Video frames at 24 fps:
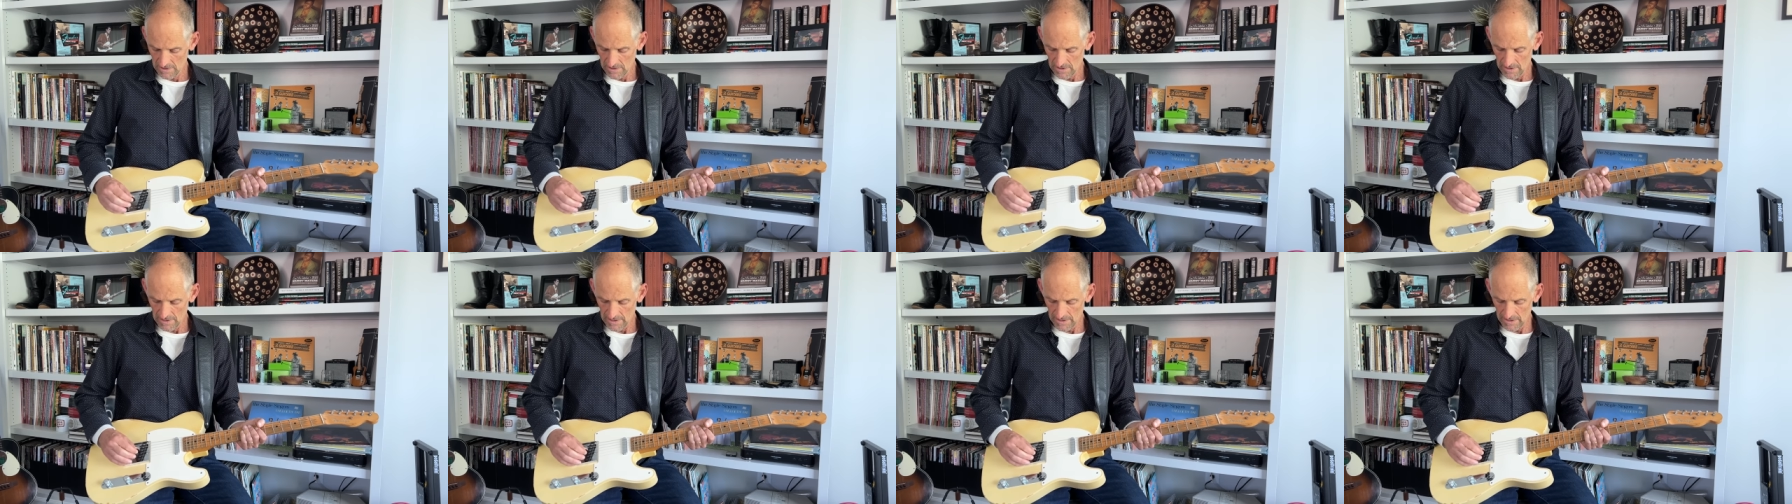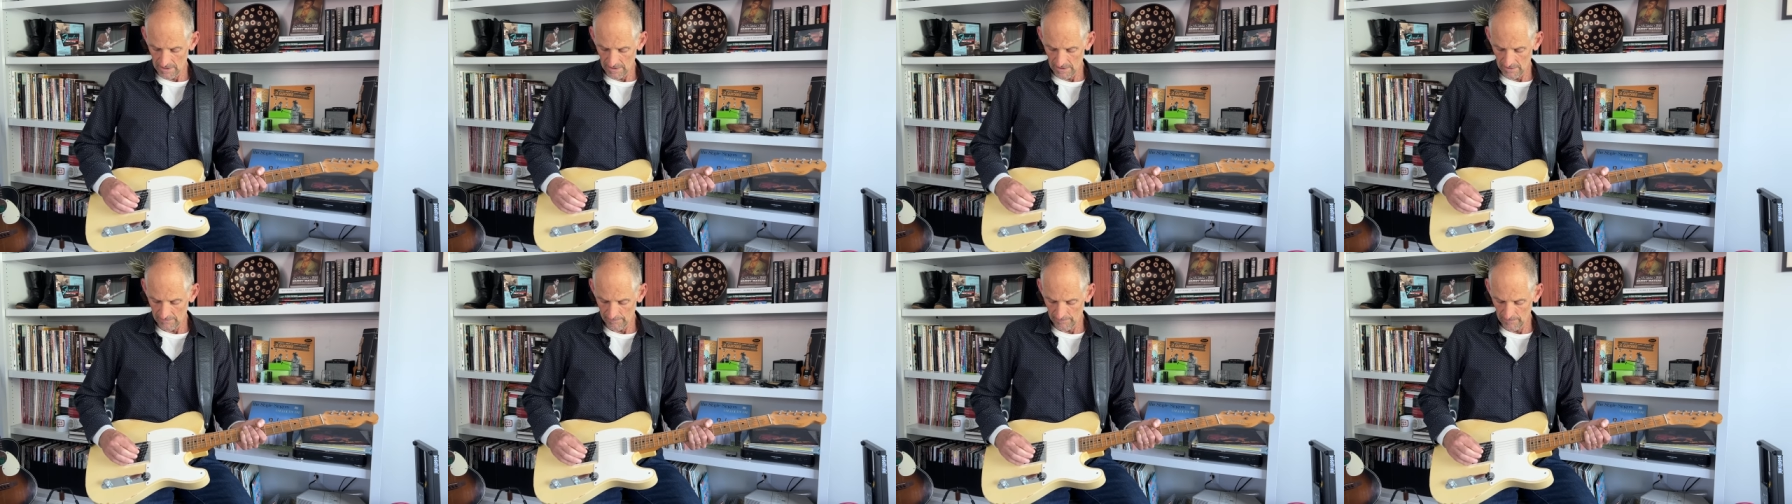
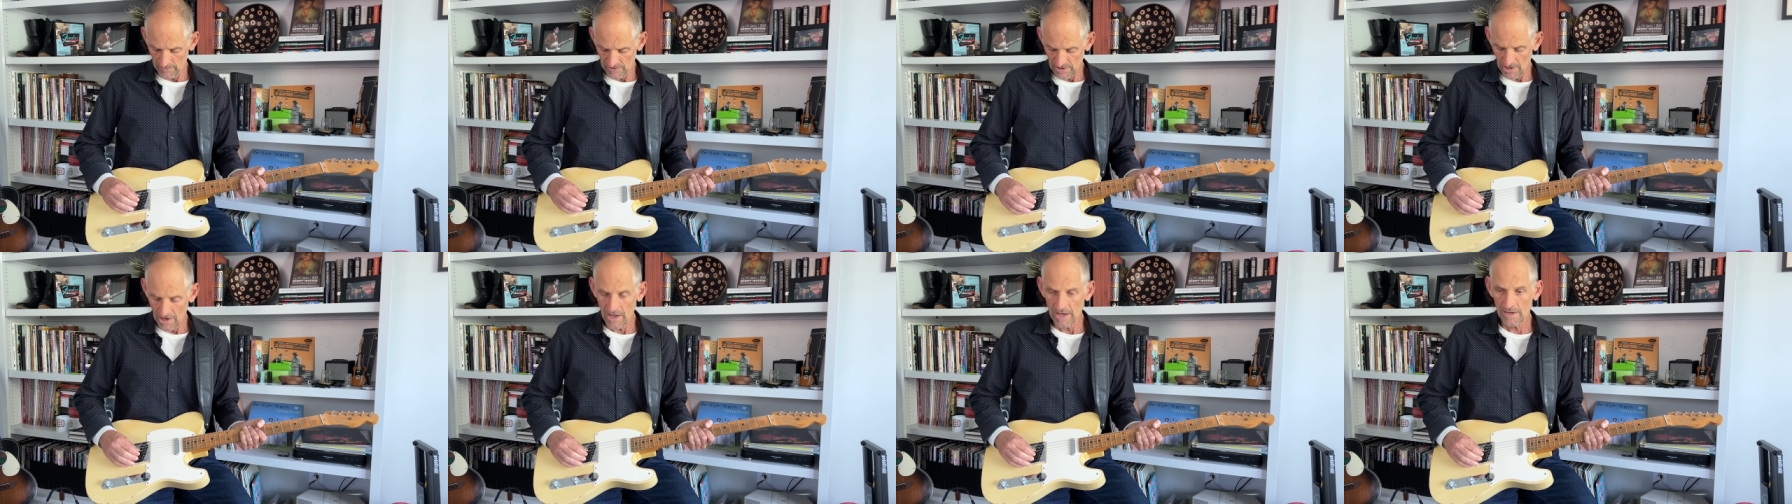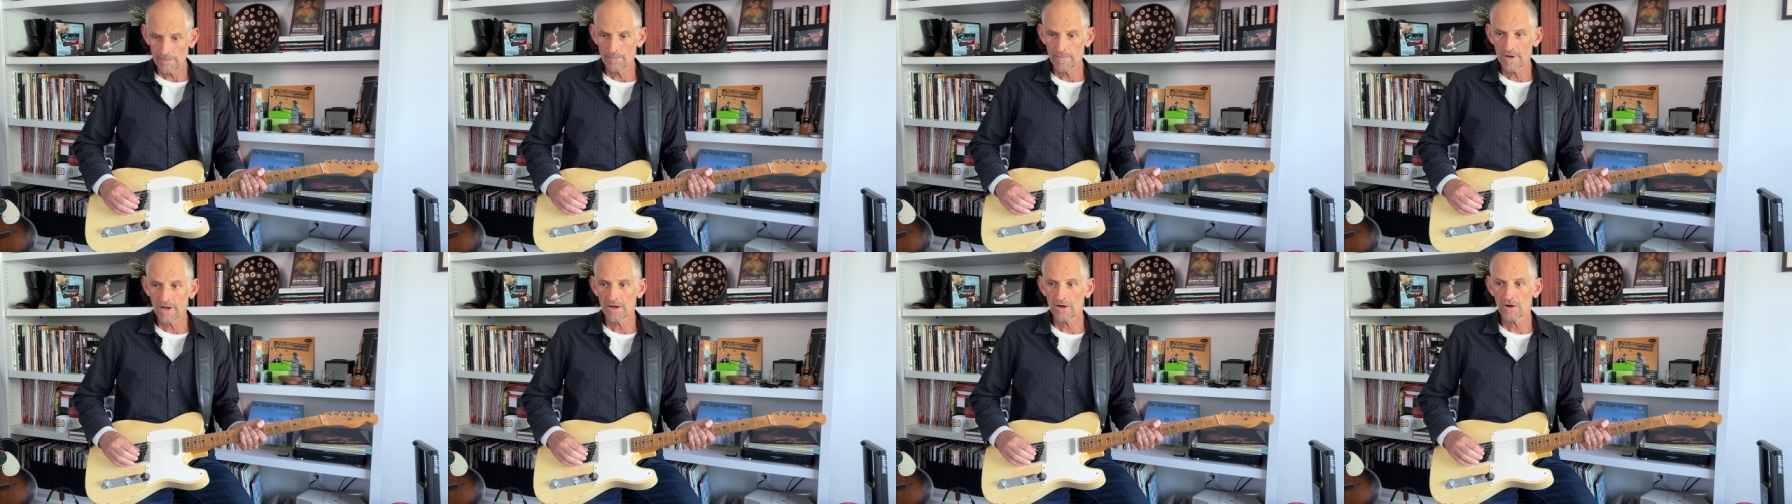and a Don
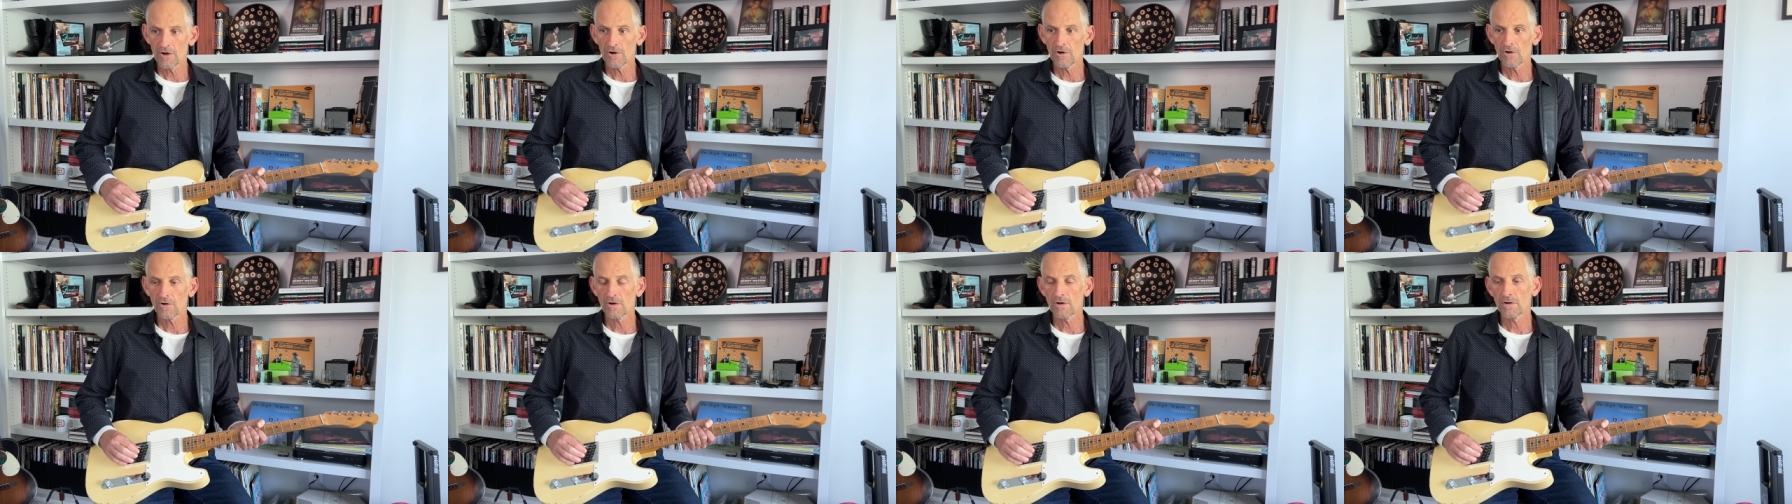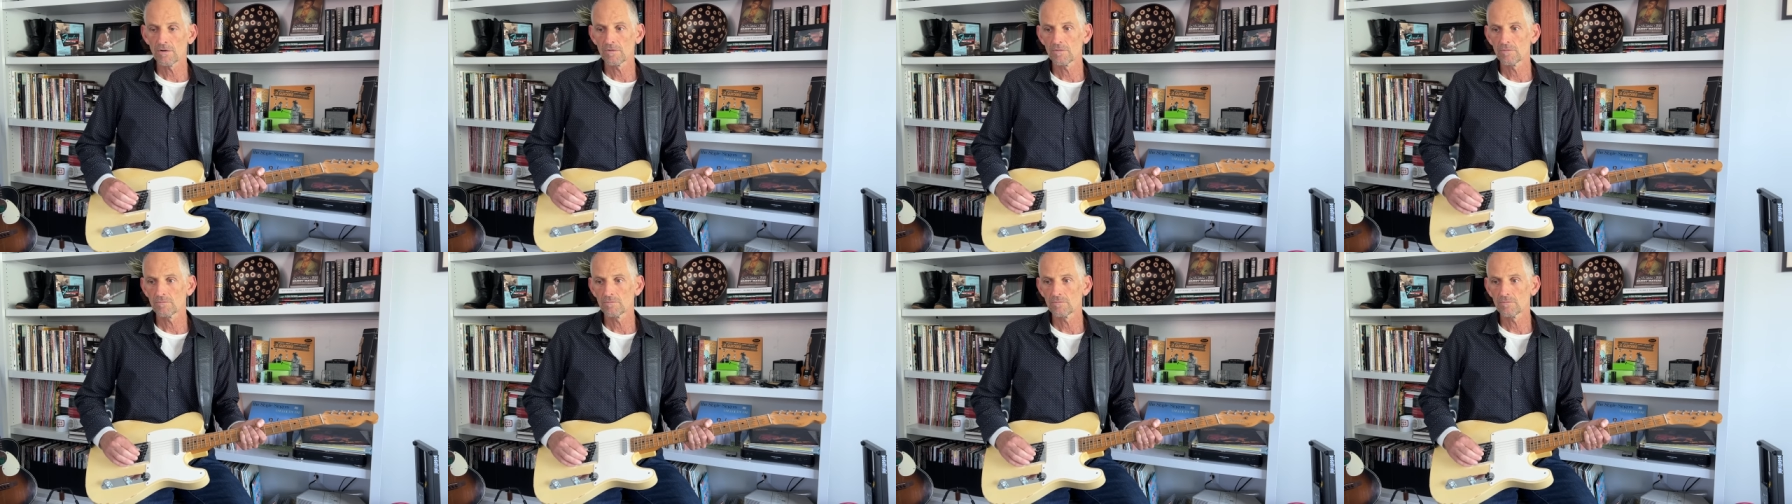Mare